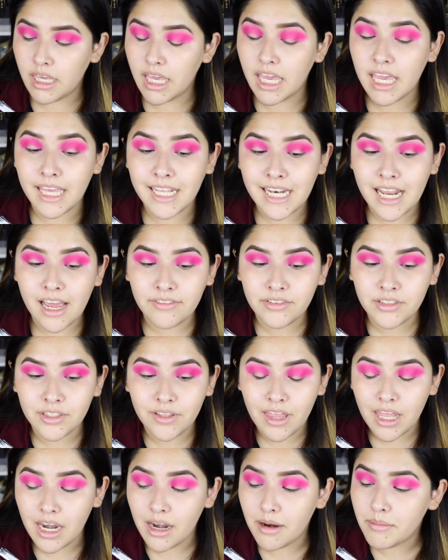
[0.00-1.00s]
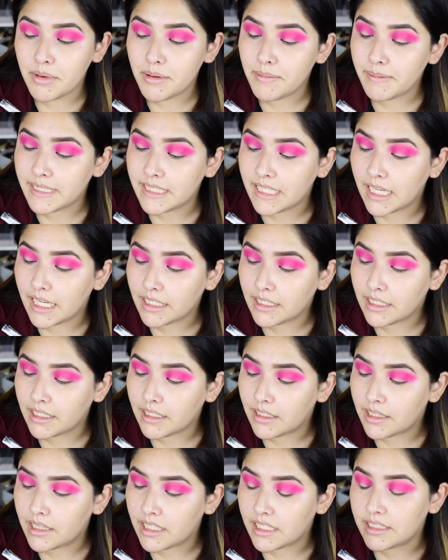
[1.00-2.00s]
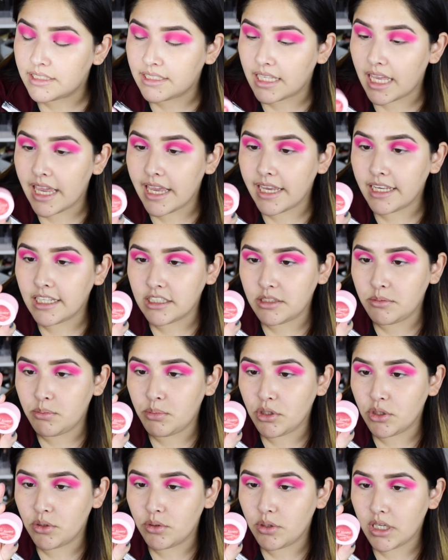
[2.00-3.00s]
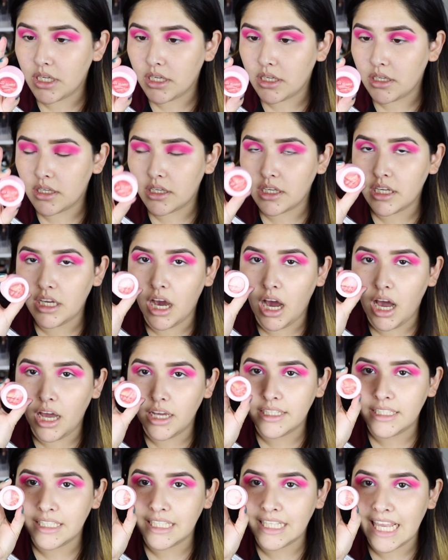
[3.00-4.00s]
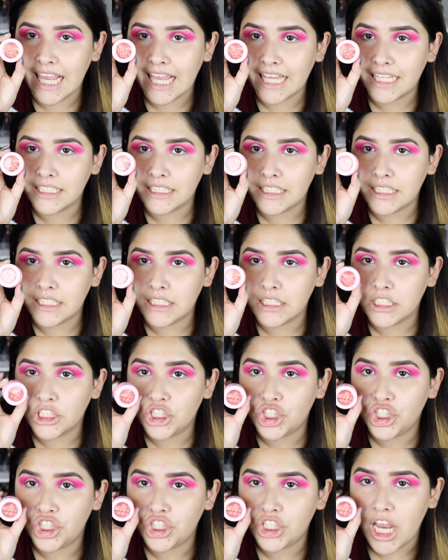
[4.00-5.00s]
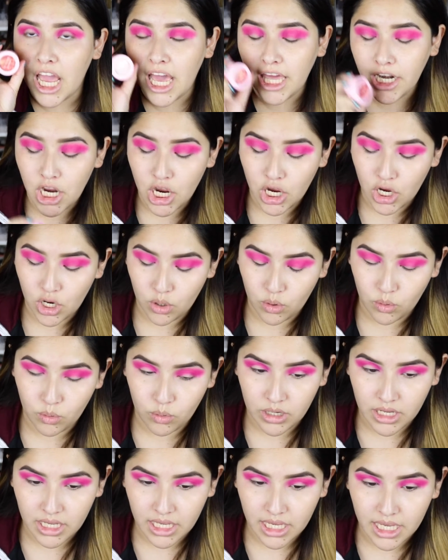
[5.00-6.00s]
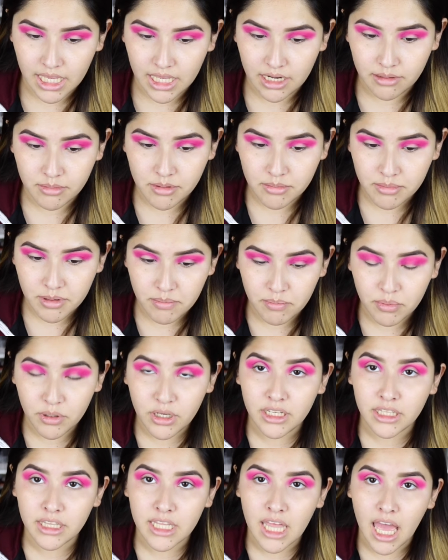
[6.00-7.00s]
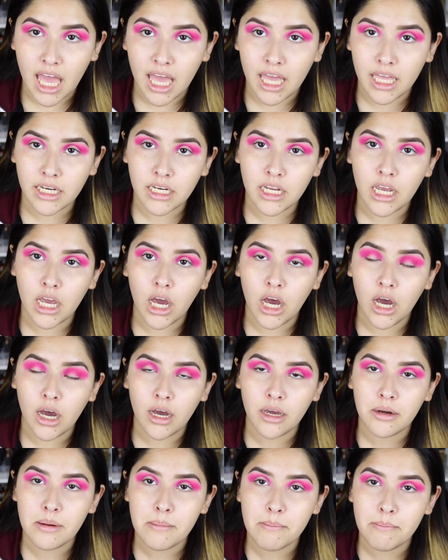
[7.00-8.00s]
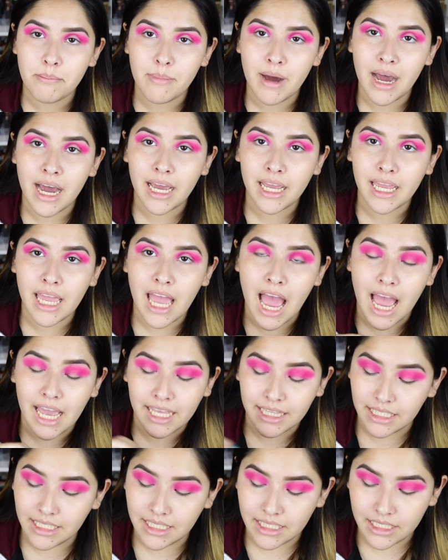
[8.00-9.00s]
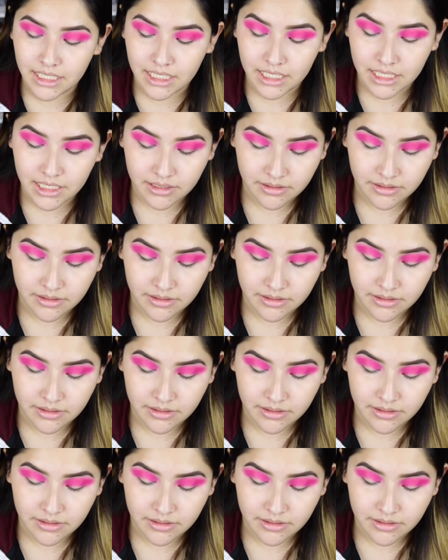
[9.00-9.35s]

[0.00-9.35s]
And after that, I'm gonna be taking this Ace Beauty Cotton Candy Shadow. And I'm gonna be putting that on my eyelid.